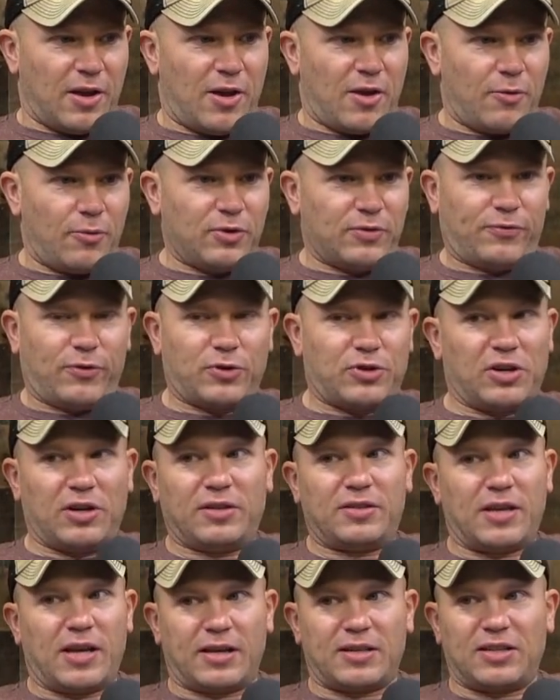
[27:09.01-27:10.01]
It was Virginia
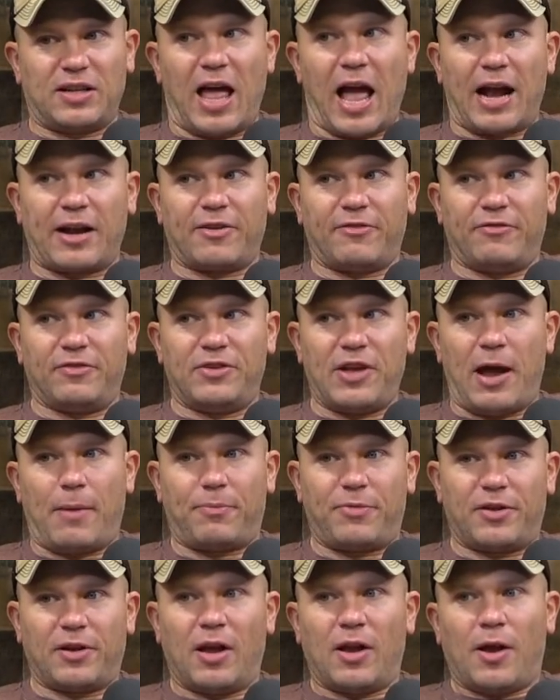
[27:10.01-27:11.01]
Tech's lack of
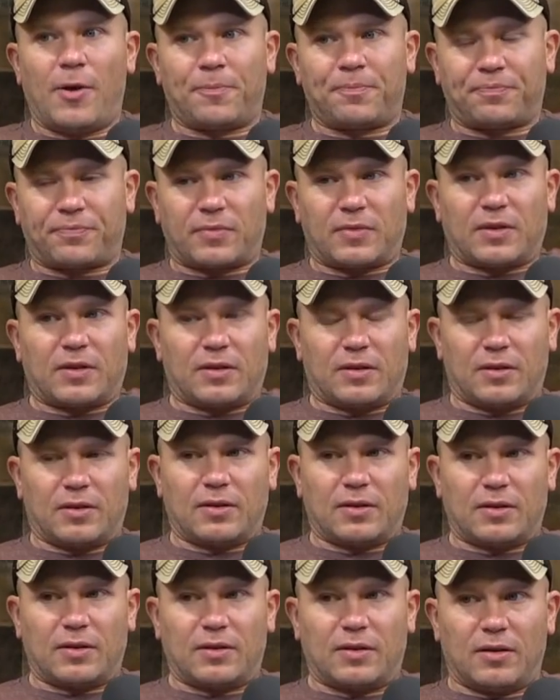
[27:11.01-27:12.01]
depth. It was that there was a
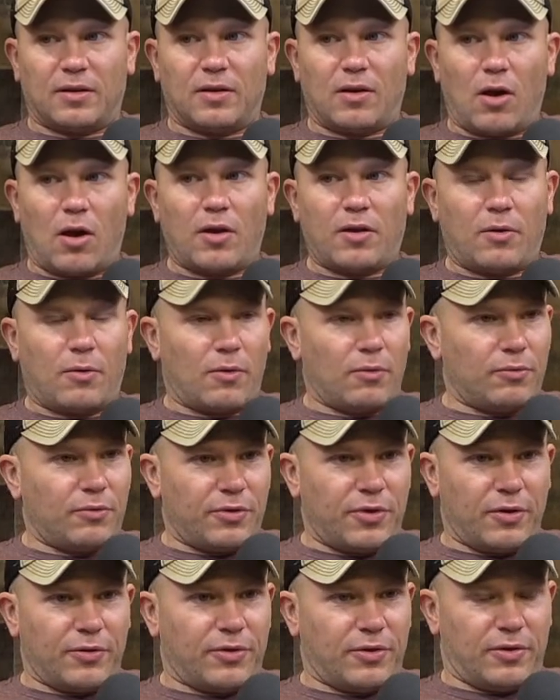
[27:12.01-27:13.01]
huge drop-off.
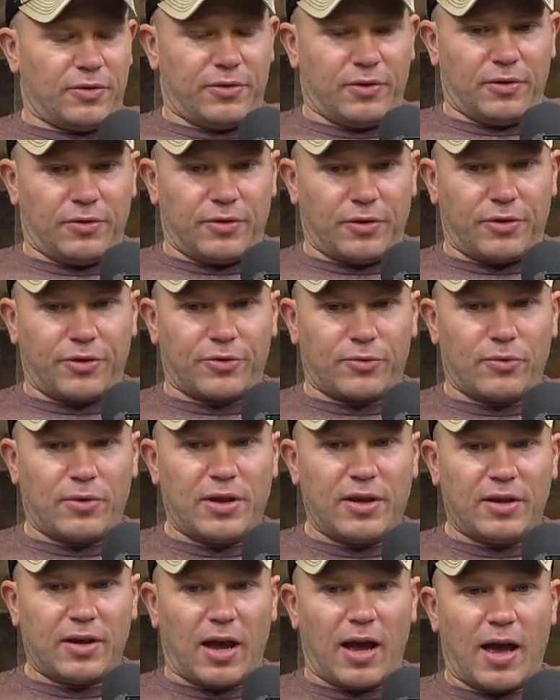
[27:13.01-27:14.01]
The
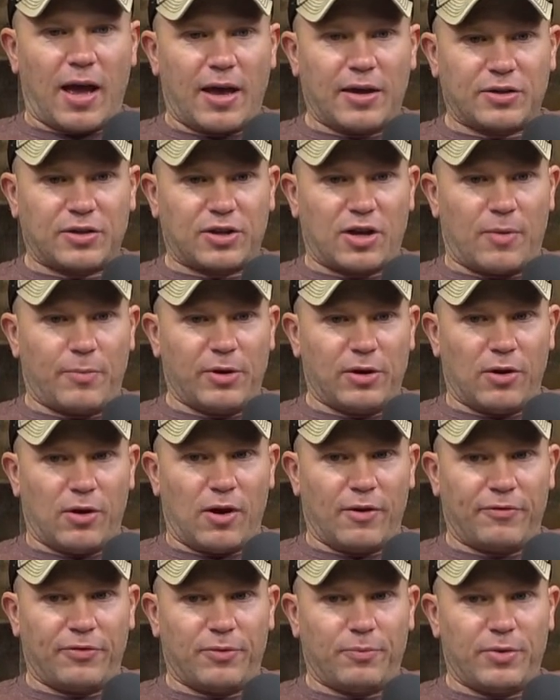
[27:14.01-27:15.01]
3 guys coming
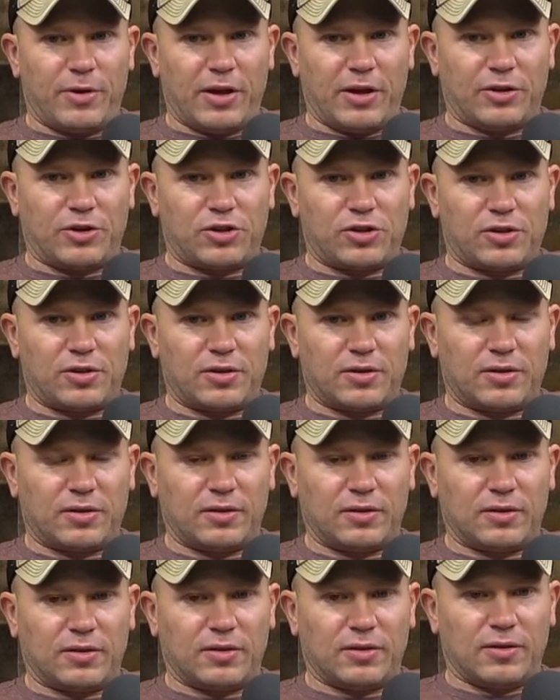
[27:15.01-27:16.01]
off the bench
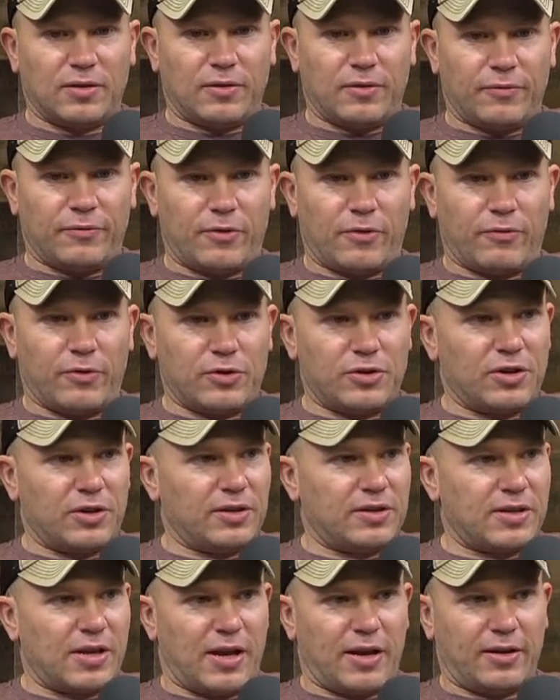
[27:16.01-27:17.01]
for Virginia
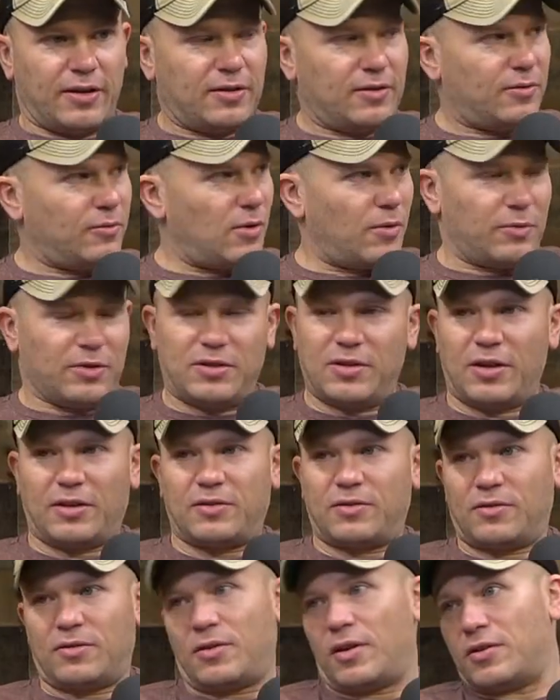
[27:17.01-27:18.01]
Tech. I mean,
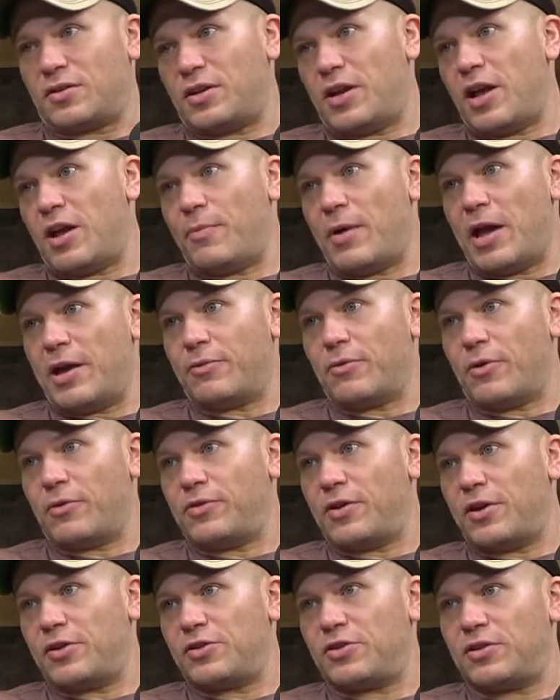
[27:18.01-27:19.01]
Tech has an 8-man
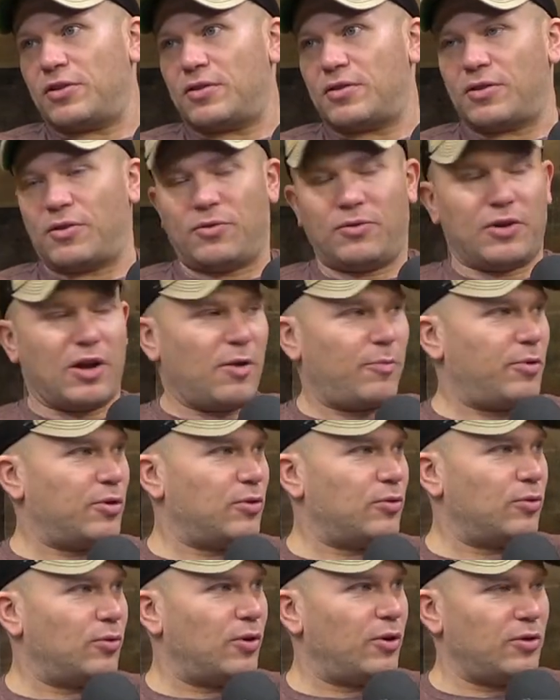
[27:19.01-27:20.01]
rotation. So you got
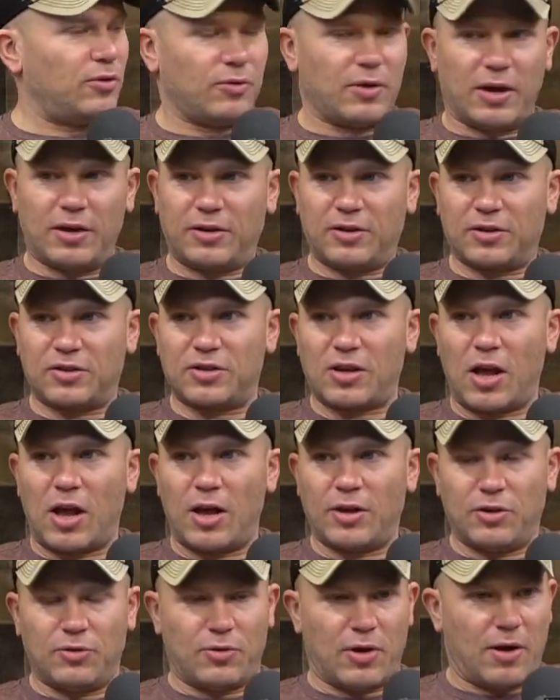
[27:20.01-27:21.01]
Pedulla, you got
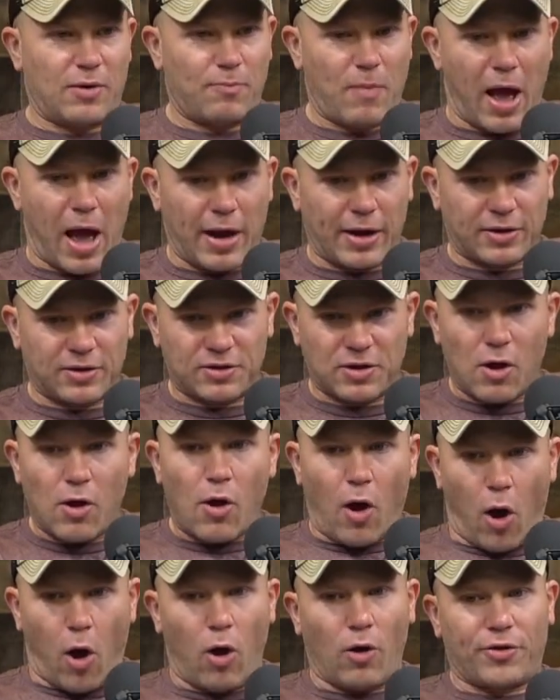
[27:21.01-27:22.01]
Gassan, you got Maddox.
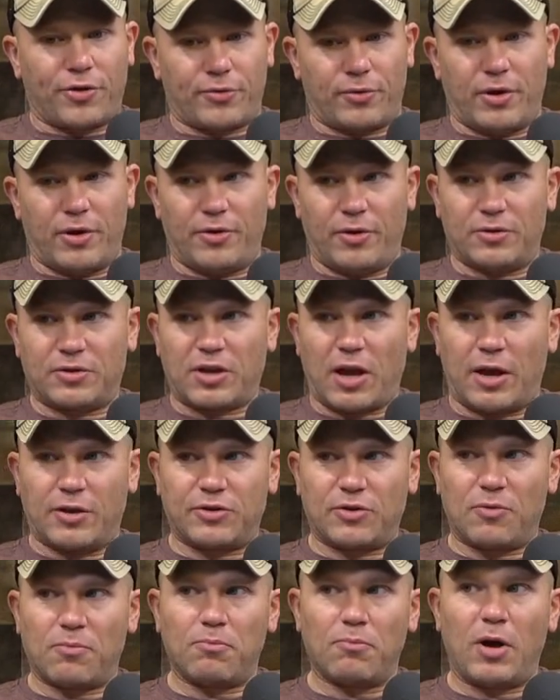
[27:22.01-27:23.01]
All 3 of those guys
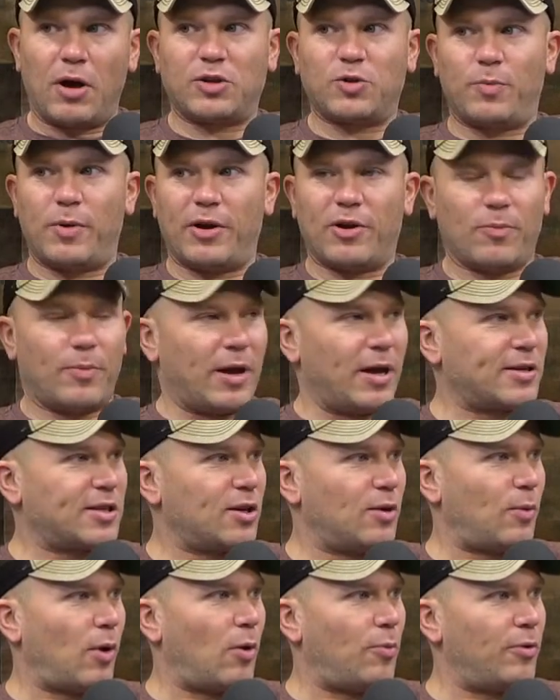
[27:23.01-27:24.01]
are much better
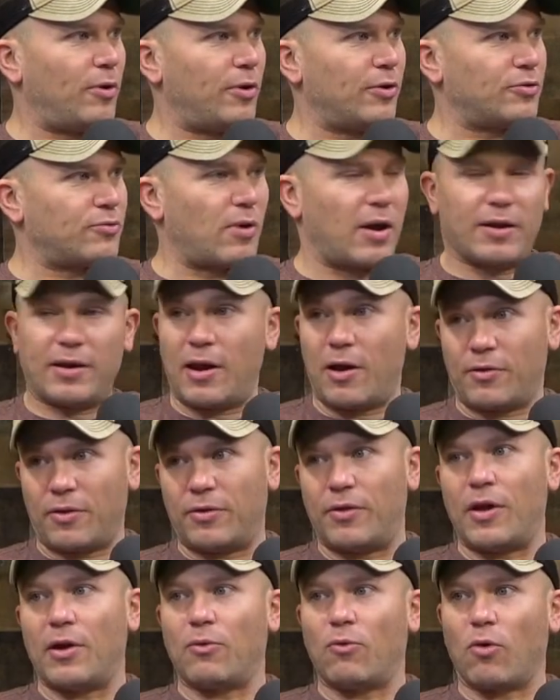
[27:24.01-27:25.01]
basketball players right now
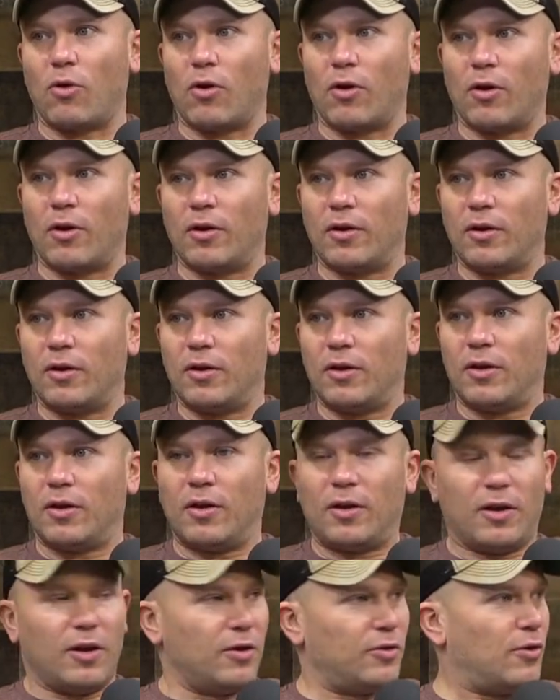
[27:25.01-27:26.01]
than they were
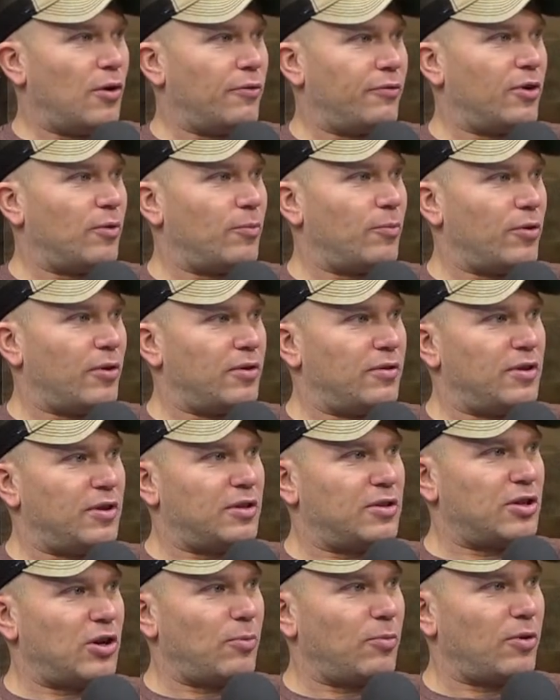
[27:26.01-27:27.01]
in November and
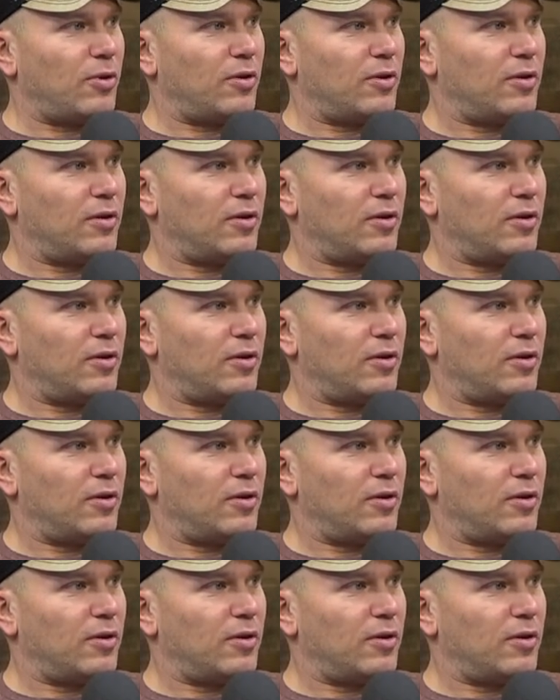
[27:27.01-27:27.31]
December.